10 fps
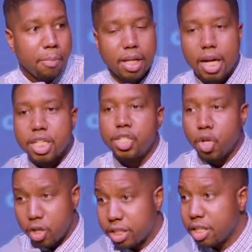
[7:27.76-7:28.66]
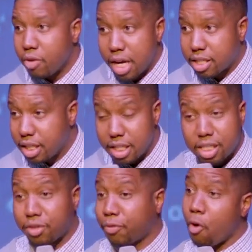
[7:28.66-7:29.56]
Because your generation,
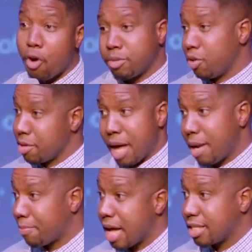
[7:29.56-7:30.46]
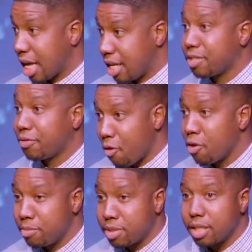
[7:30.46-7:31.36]
this is Forbes, don't get mad at Pastor Gay, this is
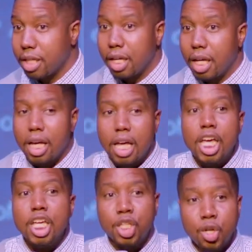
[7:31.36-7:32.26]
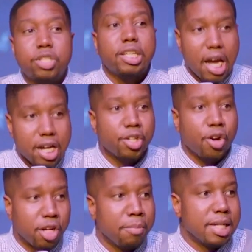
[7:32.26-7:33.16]
Forbes. You scared you're
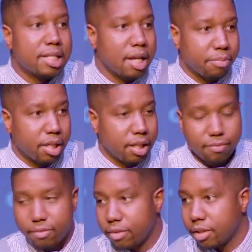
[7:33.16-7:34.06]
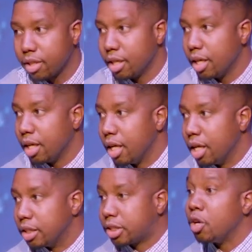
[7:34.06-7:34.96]
going to miss something.
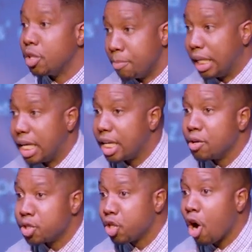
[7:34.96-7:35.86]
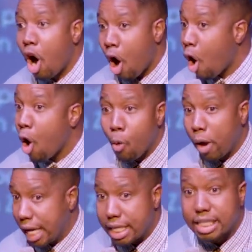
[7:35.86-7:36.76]
So the millennials, you're
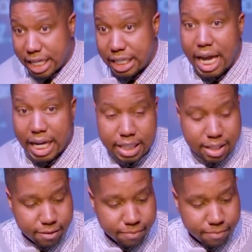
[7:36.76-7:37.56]
always connected.